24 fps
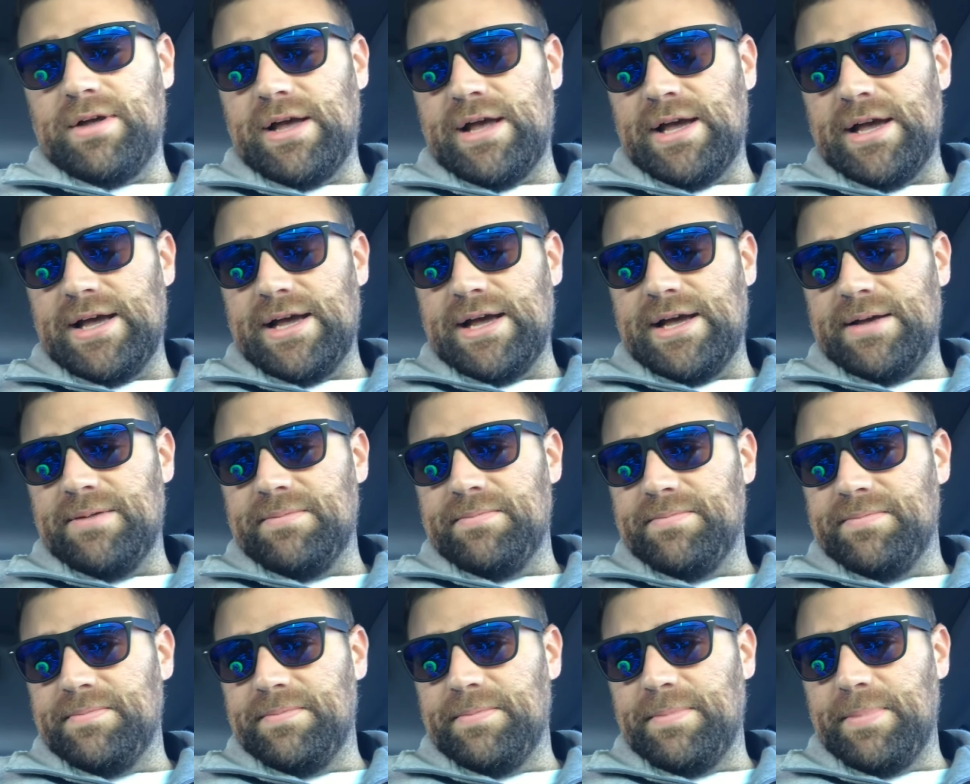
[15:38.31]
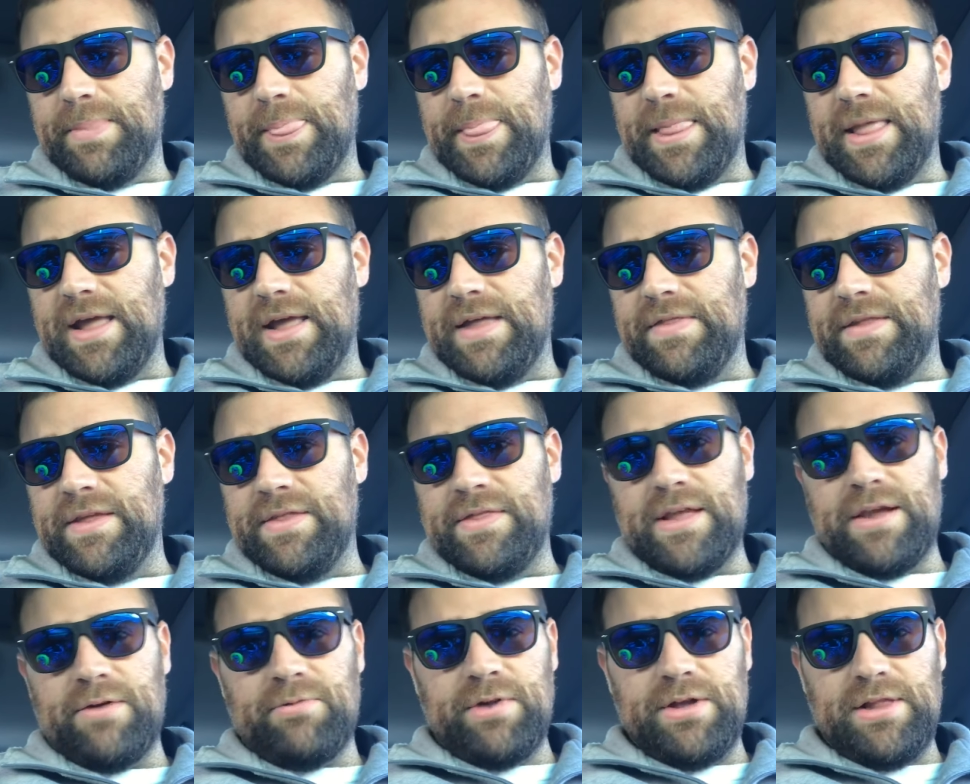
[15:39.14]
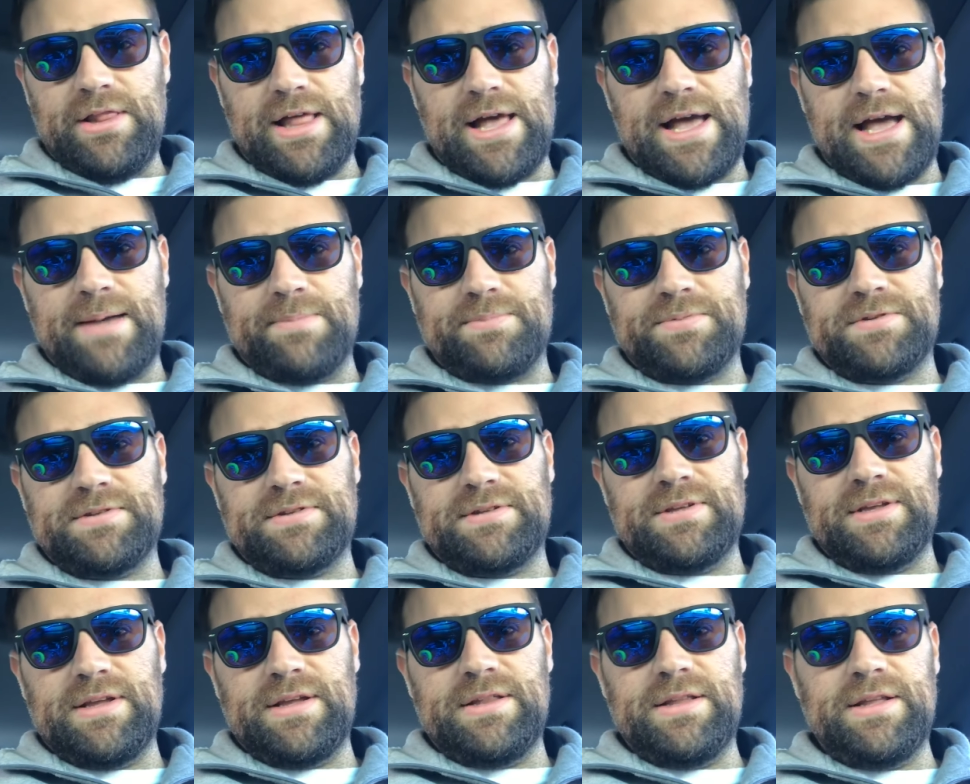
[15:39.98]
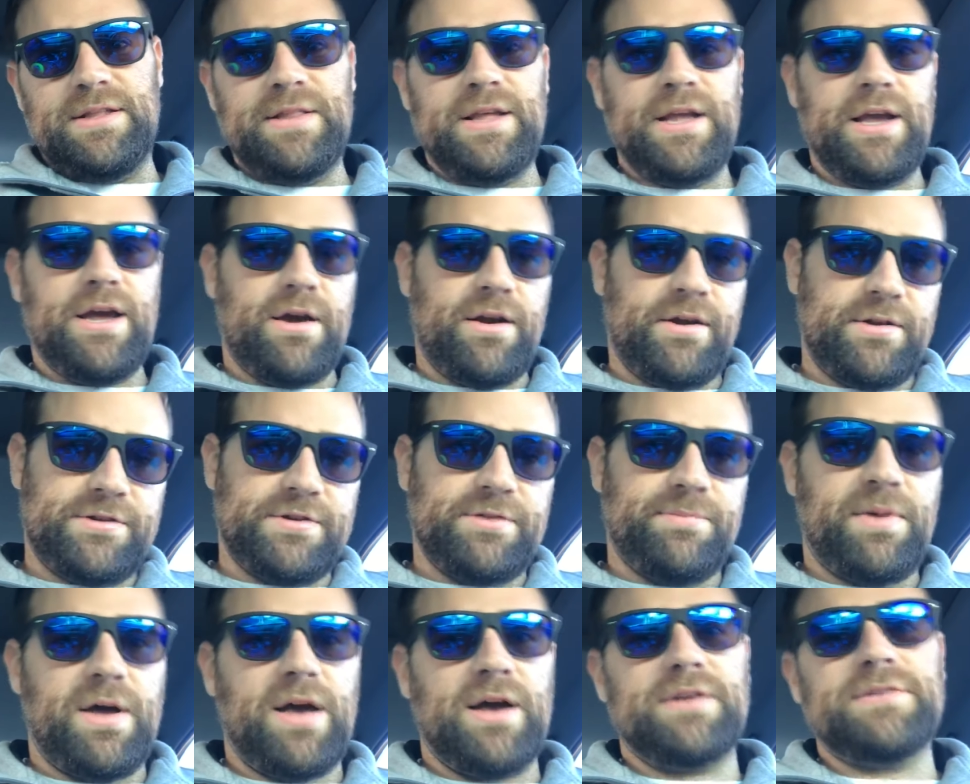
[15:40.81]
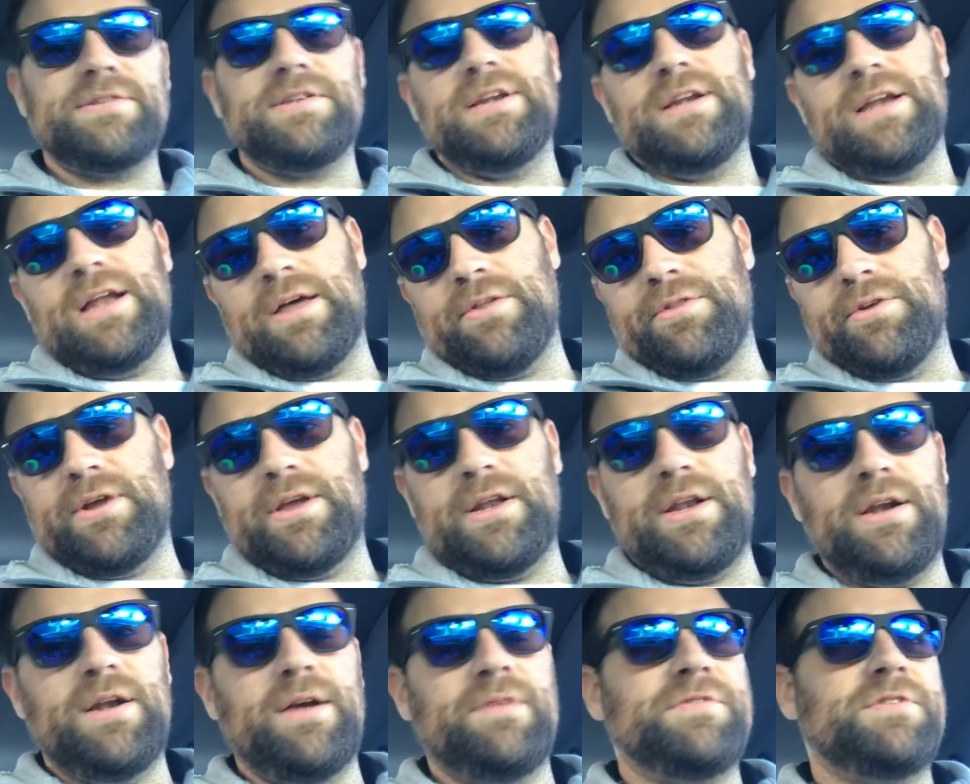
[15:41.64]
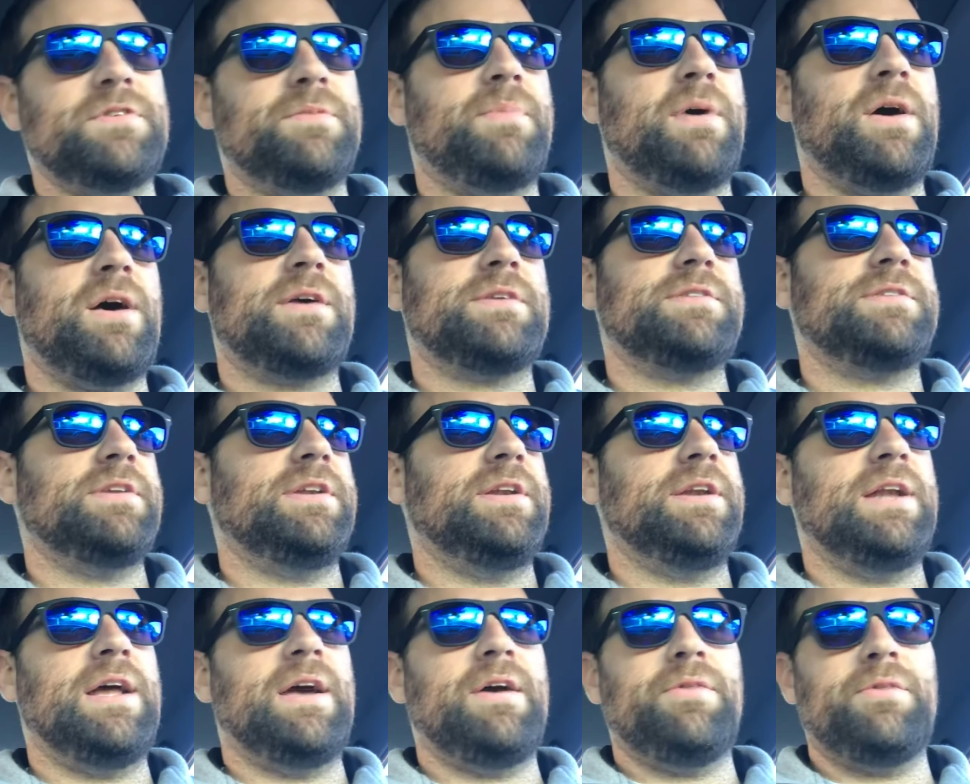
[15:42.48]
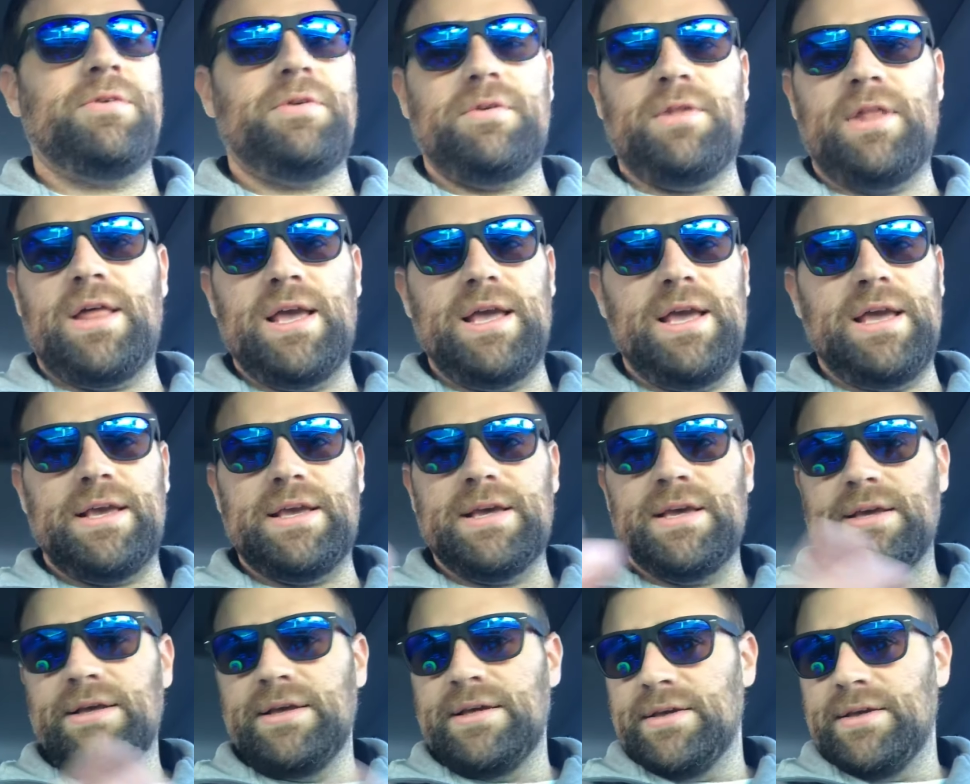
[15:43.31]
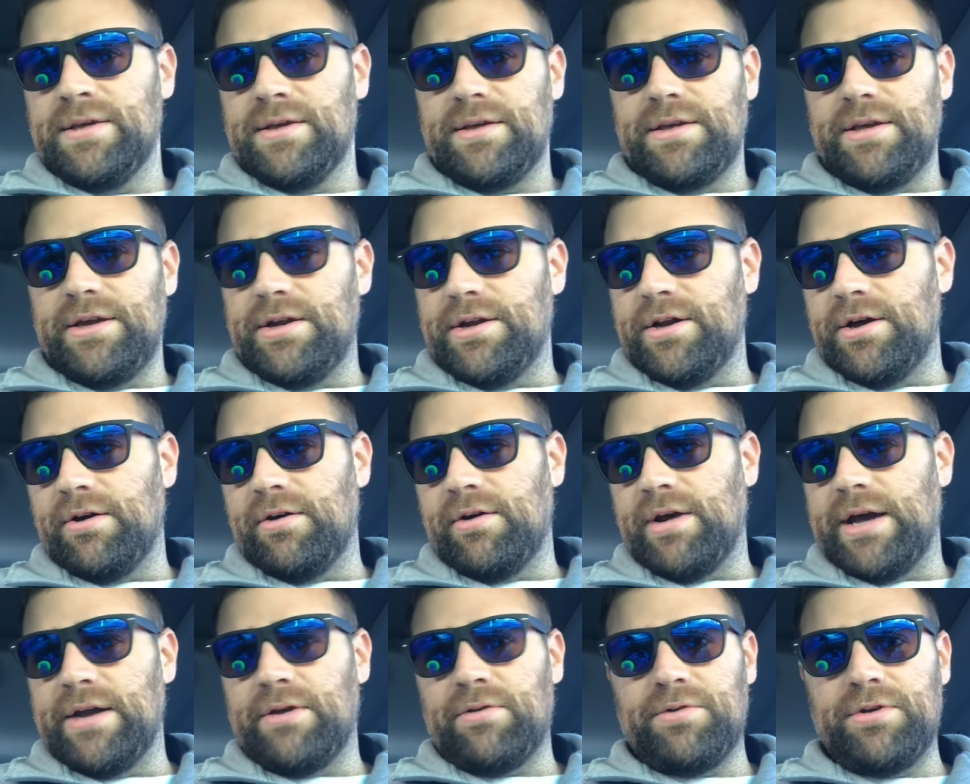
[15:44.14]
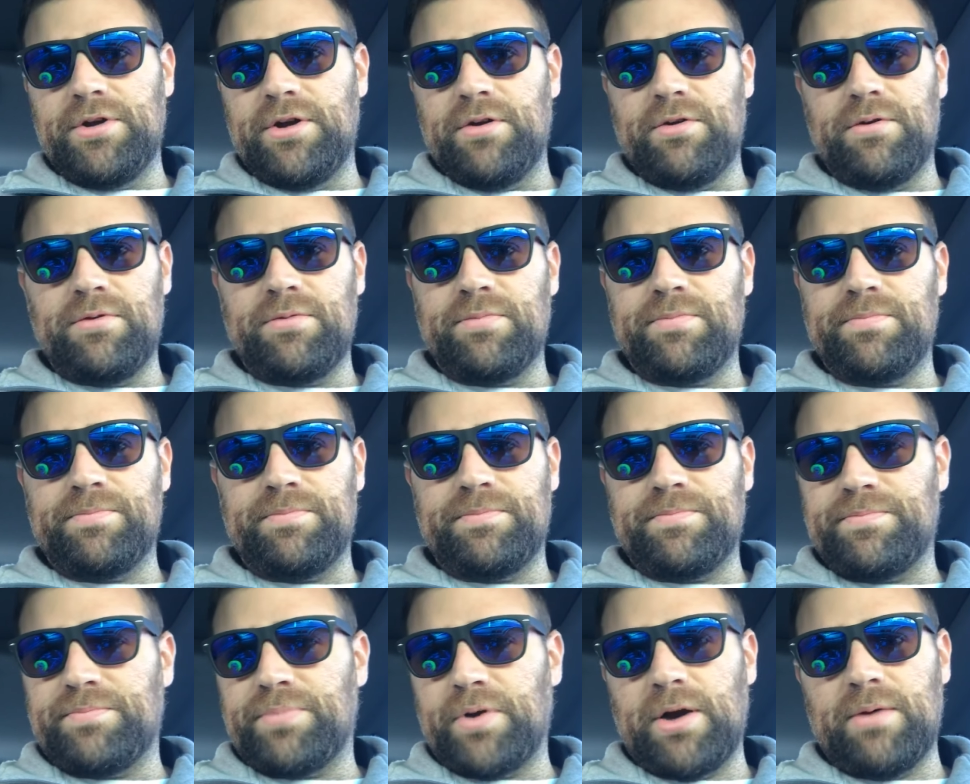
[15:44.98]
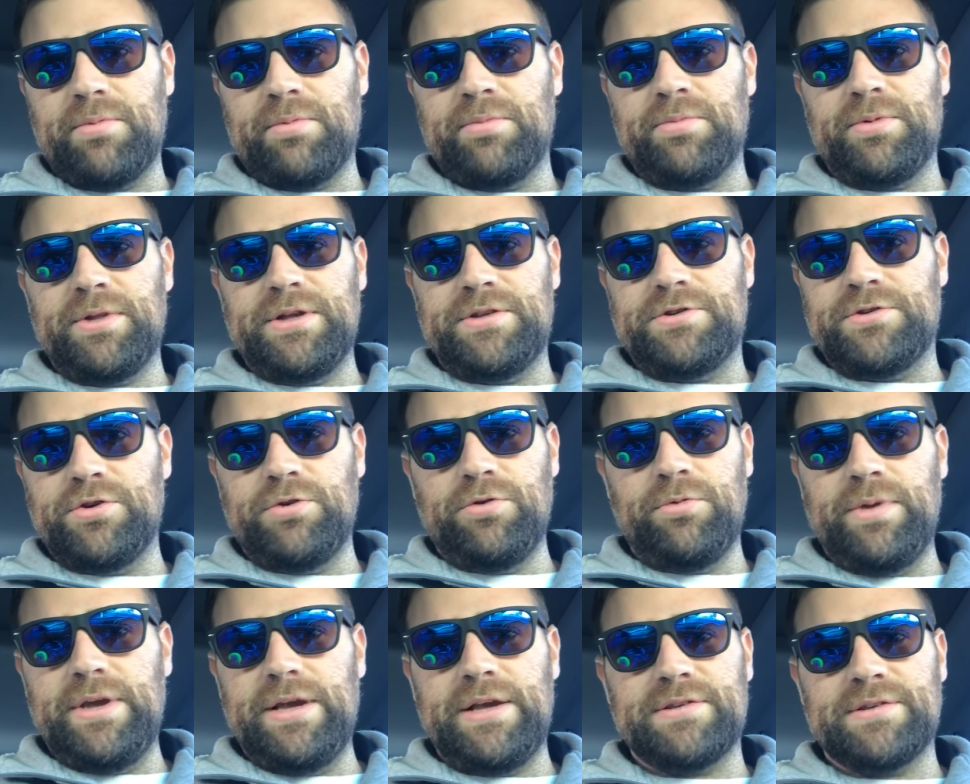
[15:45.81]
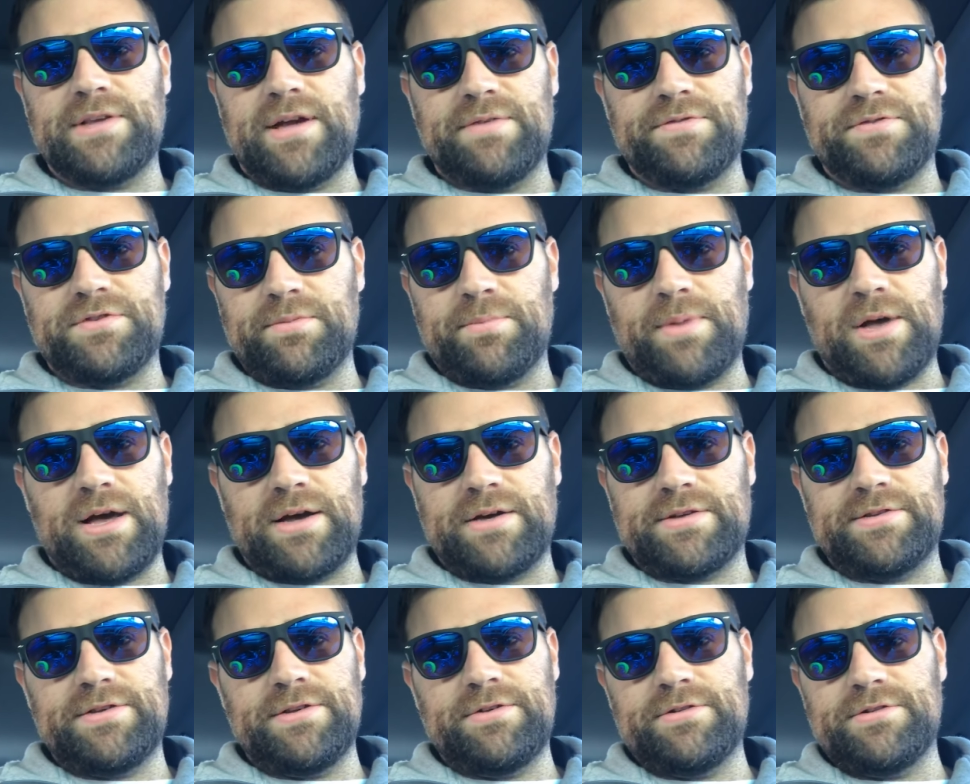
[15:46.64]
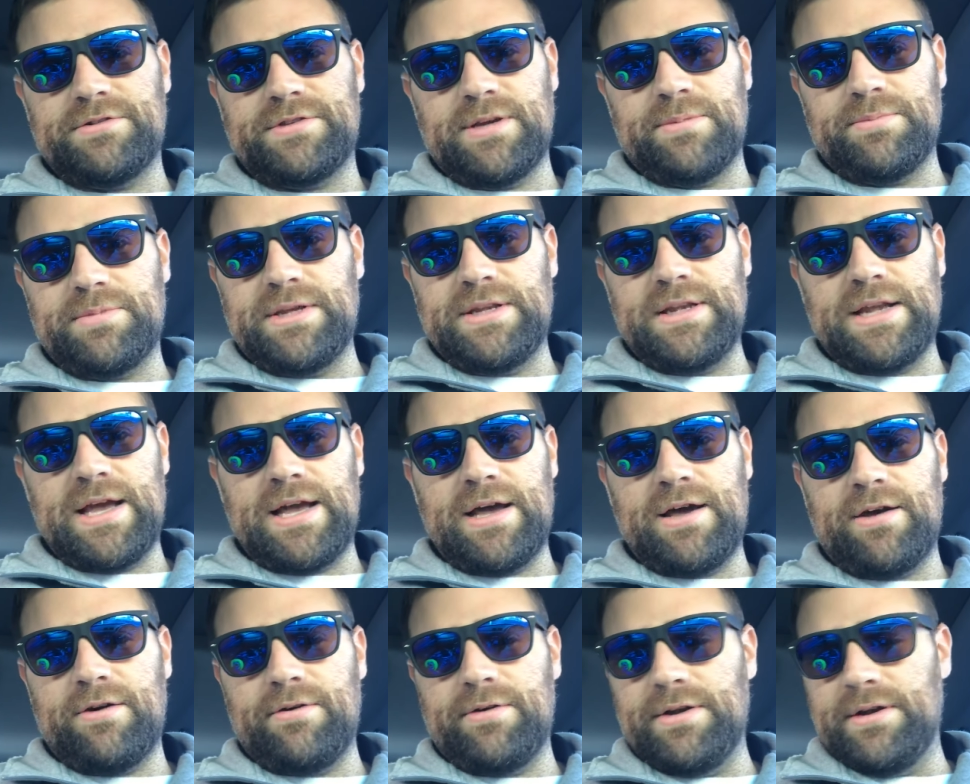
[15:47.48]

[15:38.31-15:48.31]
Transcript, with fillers: Uh, and then they relapsed and then they got on Suboxone and now they're getting off Suboxone and now they're like, you know, I don't know, probably two weeks off Suboxone or something now.